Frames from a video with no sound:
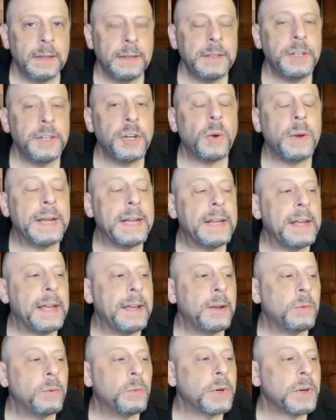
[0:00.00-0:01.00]

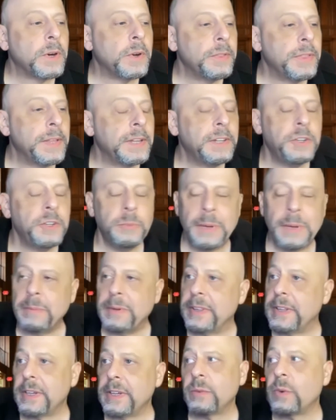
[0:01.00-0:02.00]
one other thing, you made me
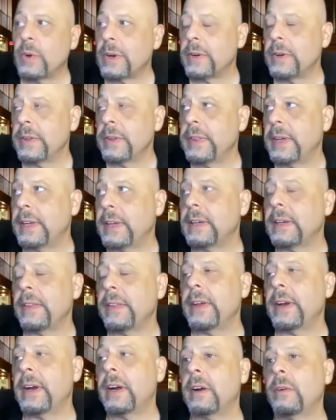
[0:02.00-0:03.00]
think of one other thing
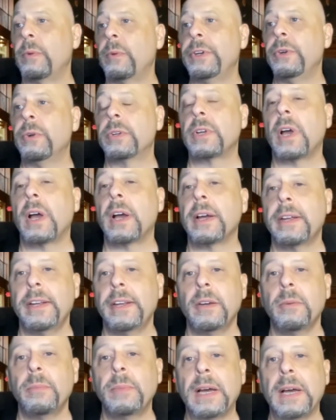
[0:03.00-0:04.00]
there when you were
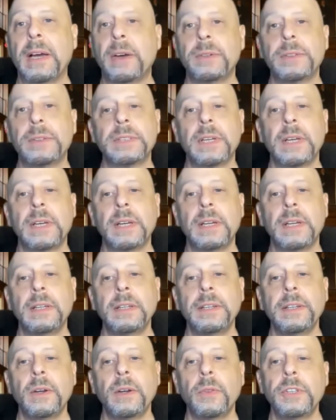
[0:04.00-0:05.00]
talking about,
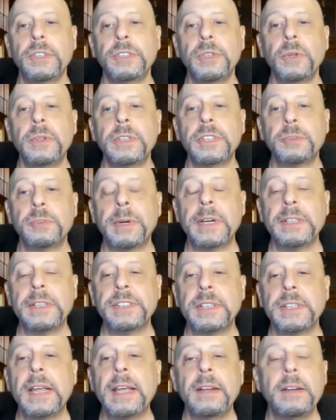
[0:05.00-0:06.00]
the student experience.
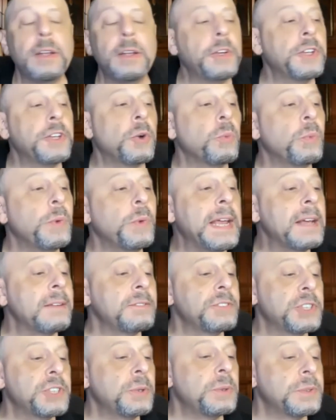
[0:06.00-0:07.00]
And, we have
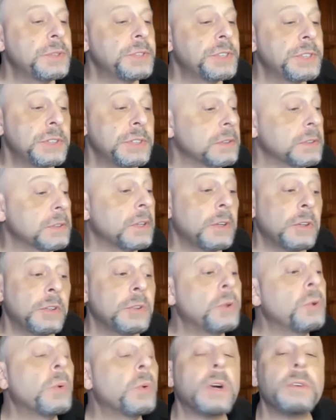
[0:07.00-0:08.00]
students
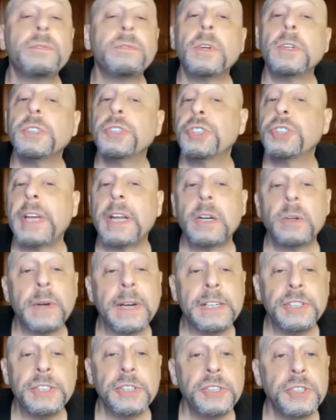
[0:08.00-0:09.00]
who are first
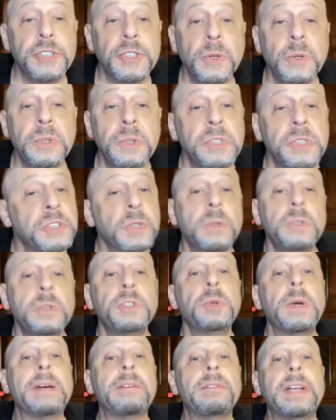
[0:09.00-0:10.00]
generation students
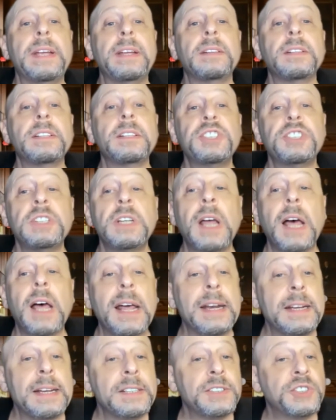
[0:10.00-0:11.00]
who have English
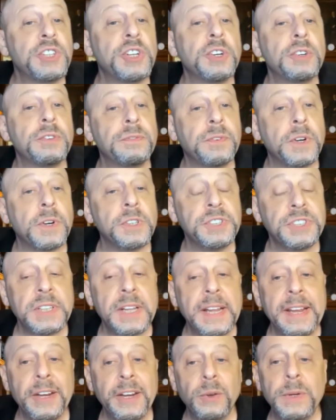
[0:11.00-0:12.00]
not as their first
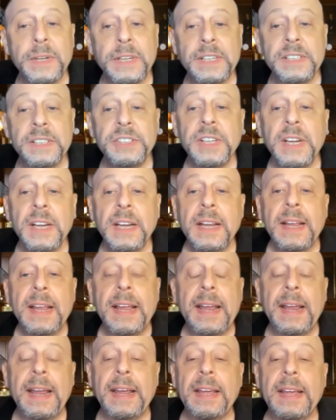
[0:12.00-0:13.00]
language.
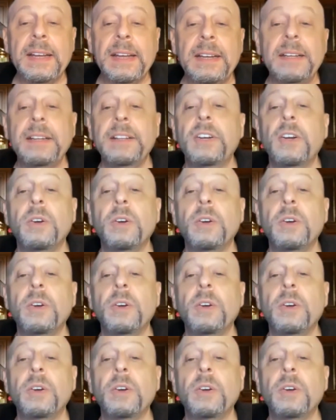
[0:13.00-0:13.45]
And,